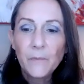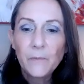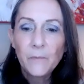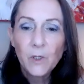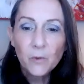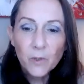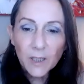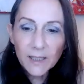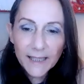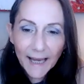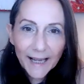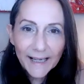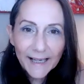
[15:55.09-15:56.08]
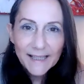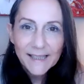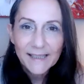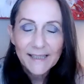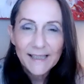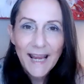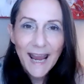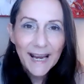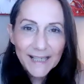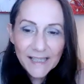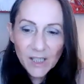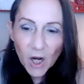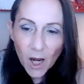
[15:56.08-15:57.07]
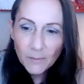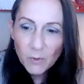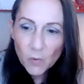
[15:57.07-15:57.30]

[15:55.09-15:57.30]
You can get it anytime